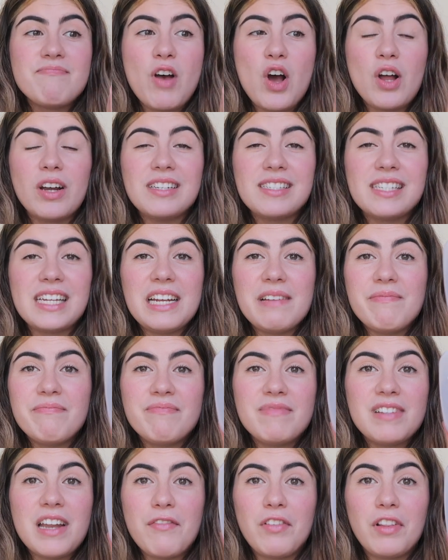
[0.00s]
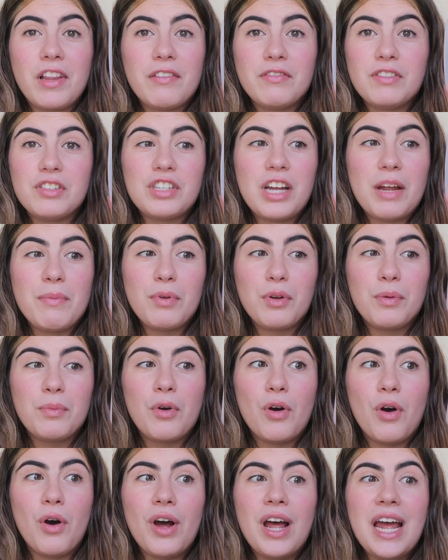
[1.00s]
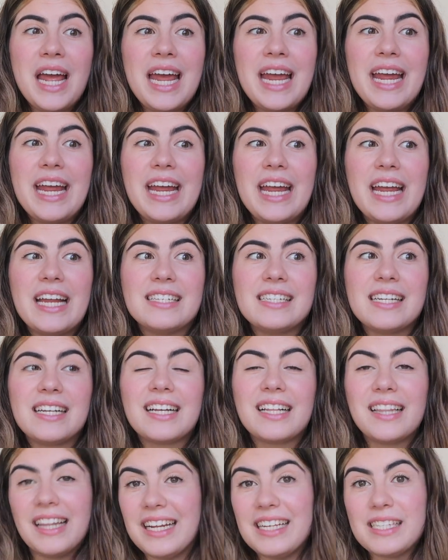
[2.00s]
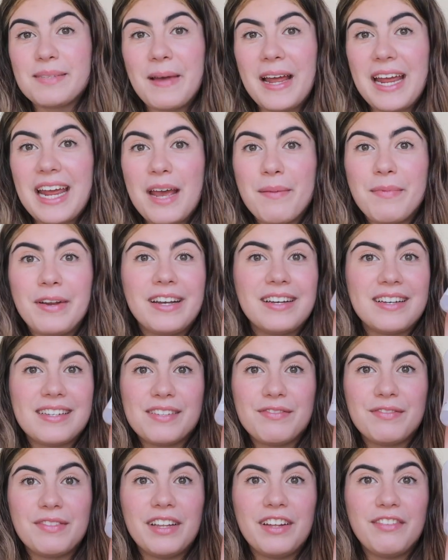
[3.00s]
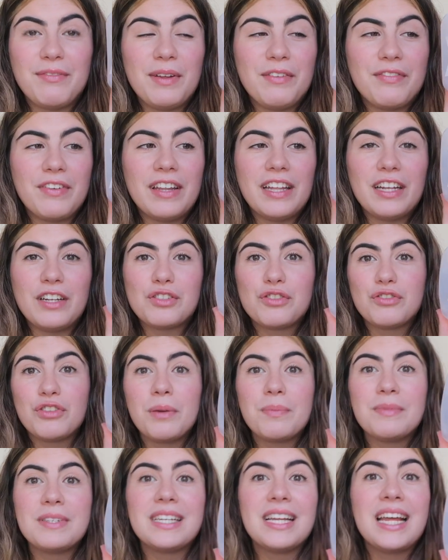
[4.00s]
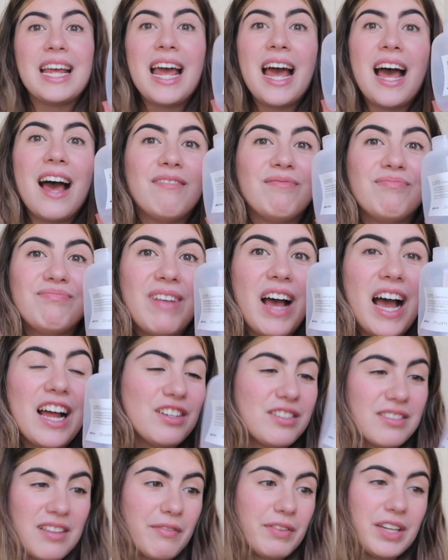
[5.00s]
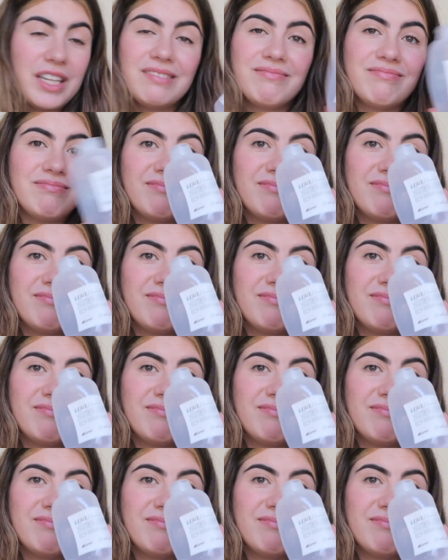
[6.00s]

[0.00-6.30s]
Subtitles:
Honestly, never loved a shampoo more. It cleans my hair, but it doesn't leave me feeling stripped. I just love it.